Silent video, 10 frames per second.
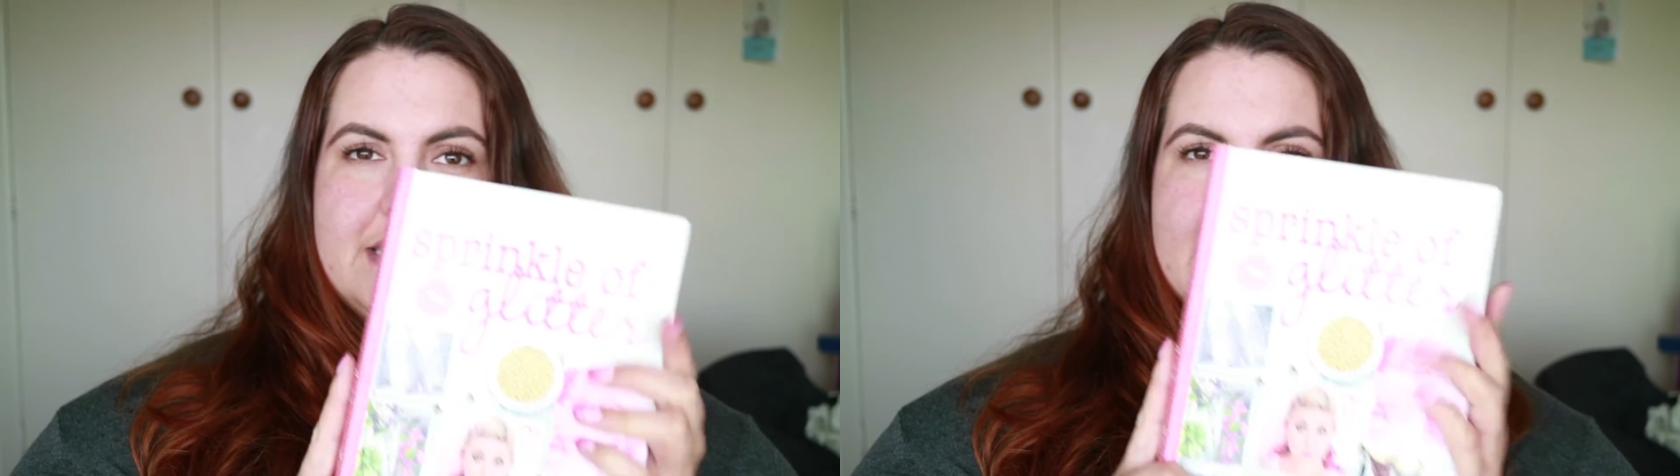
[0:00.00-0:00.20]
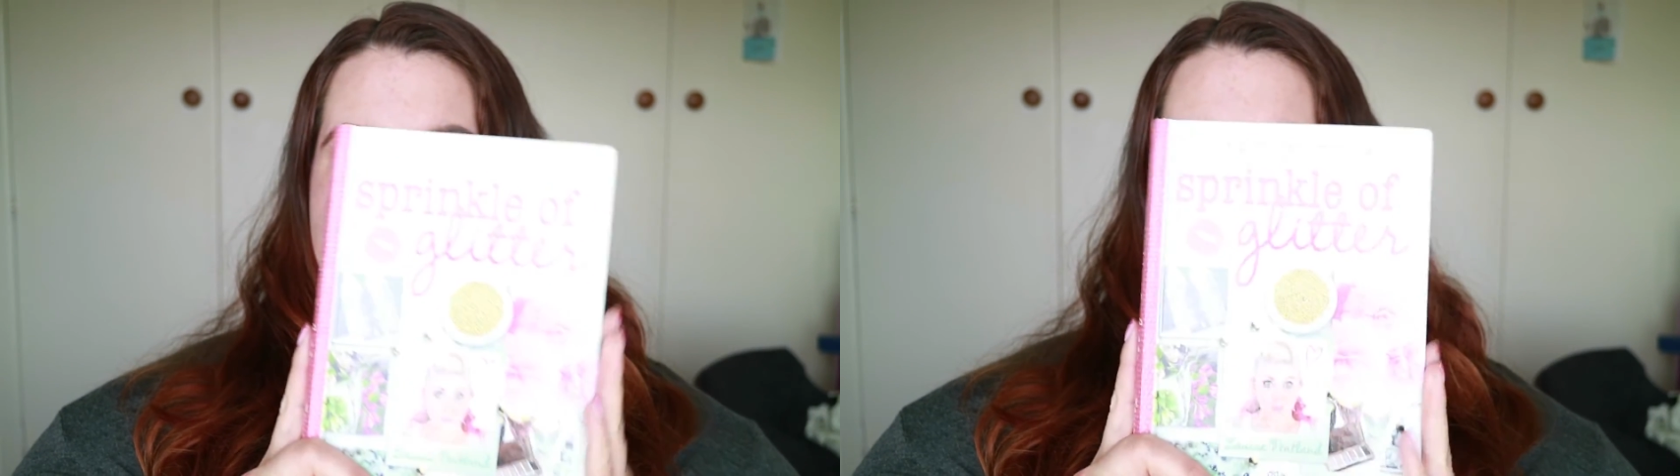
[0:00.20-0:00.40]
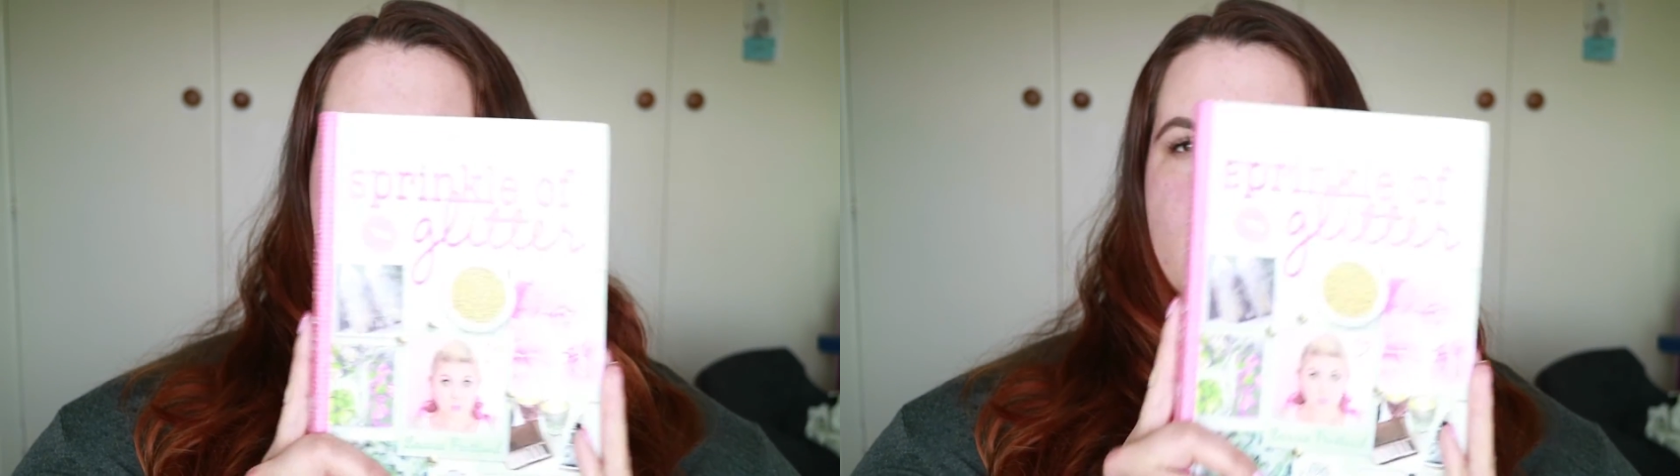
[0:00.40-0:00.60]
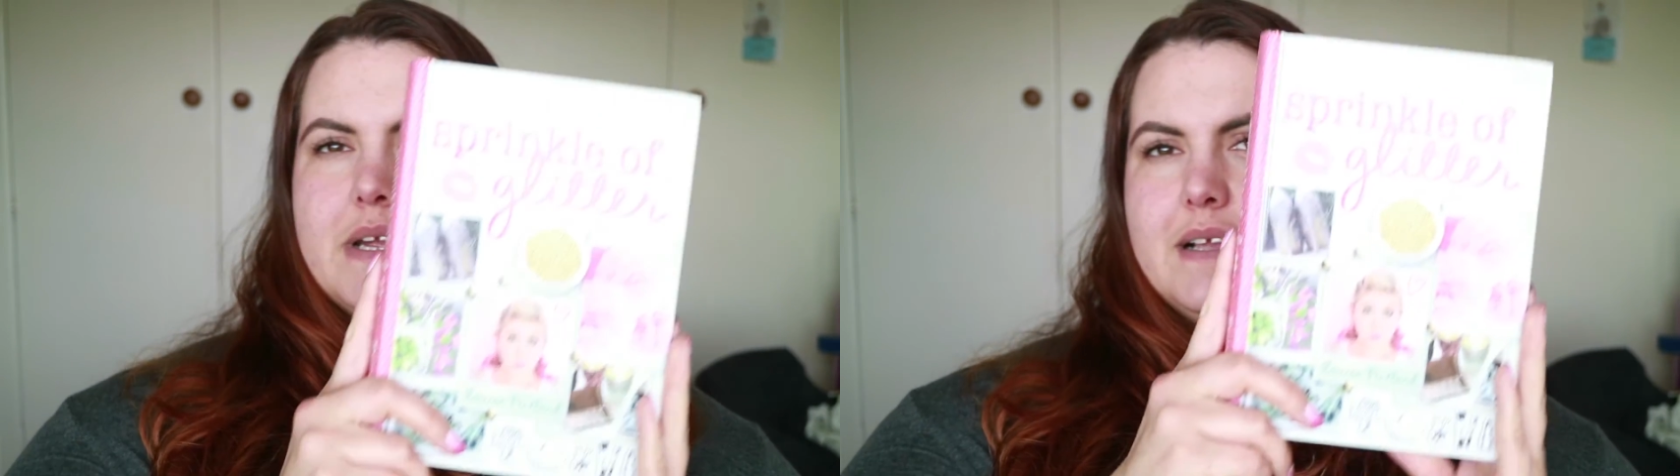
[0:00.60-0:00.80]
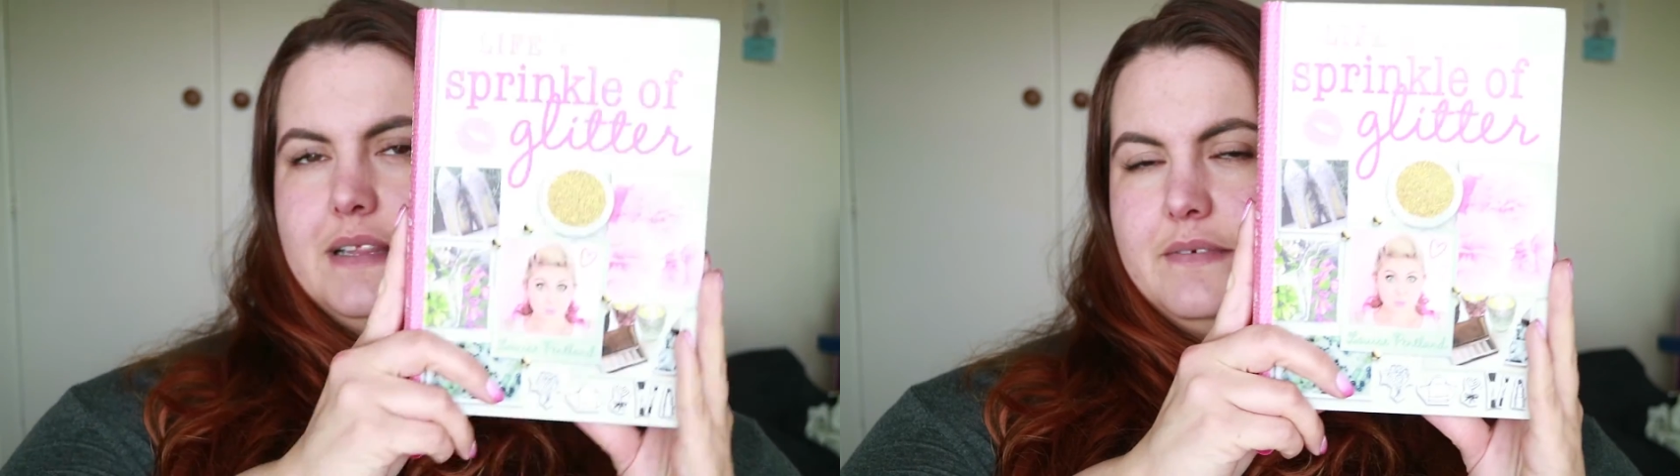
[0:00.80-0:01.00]

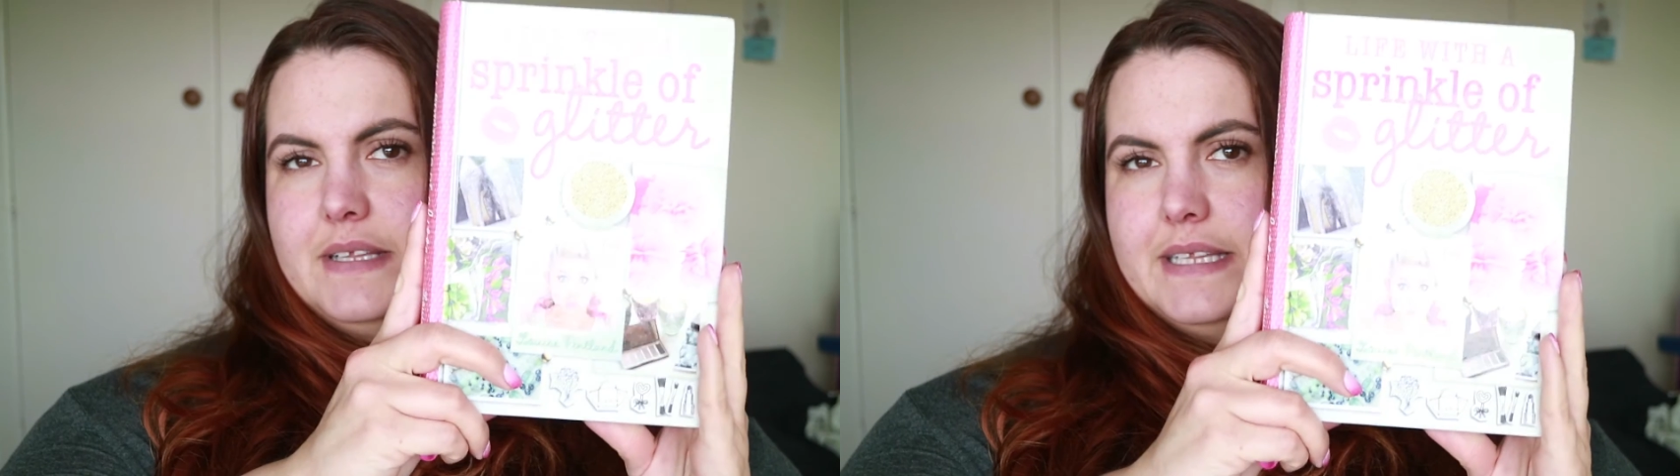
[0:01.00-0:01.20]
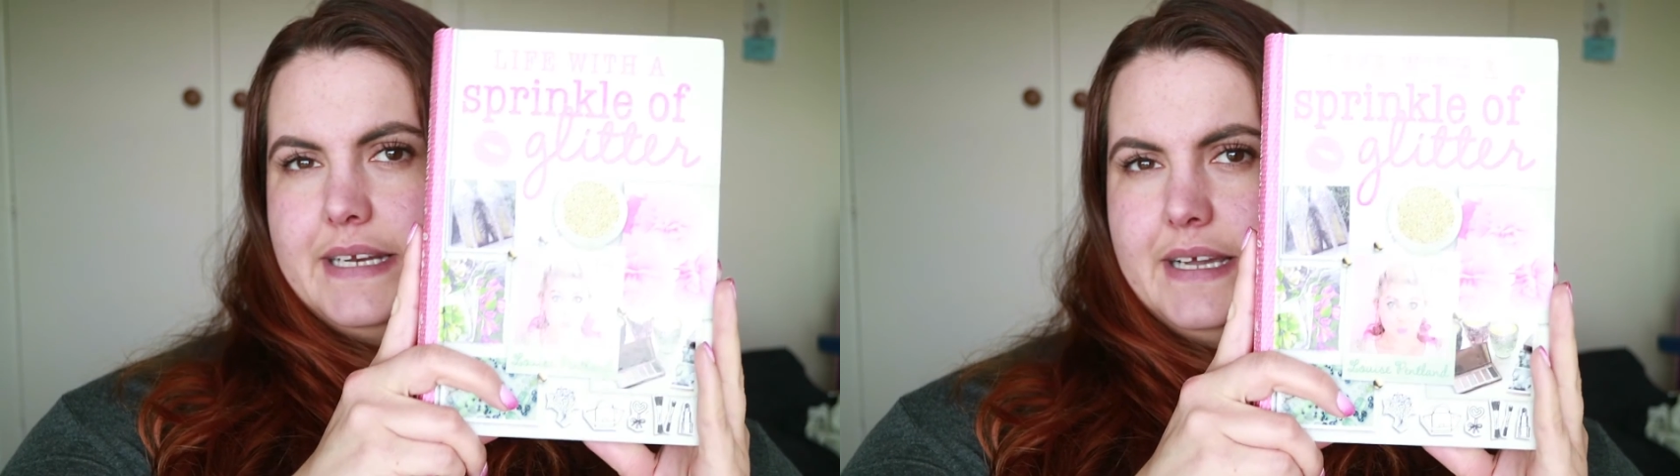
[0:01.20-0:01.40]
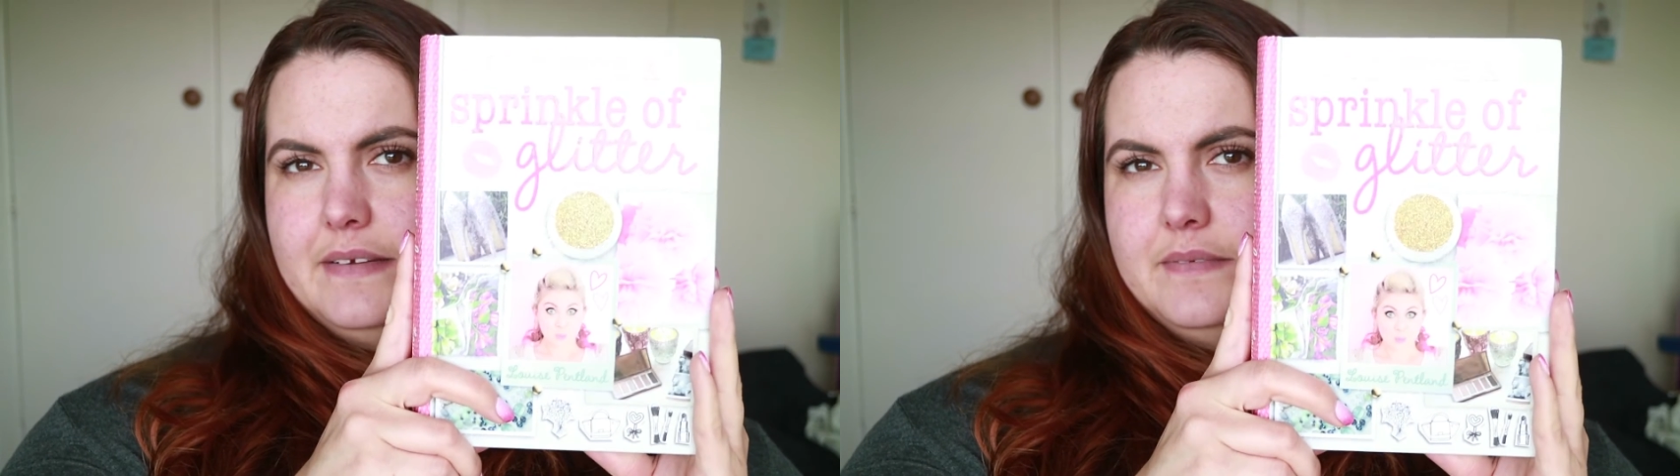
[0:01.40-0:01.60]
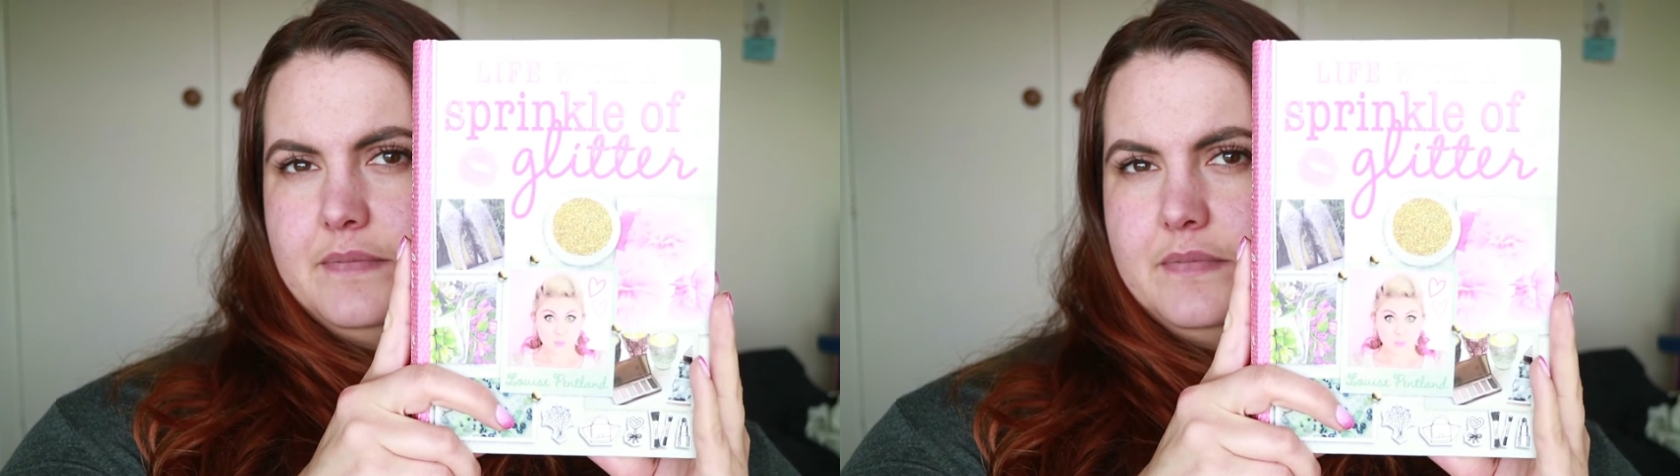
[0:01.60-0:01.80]
Sprinkle of Glitter,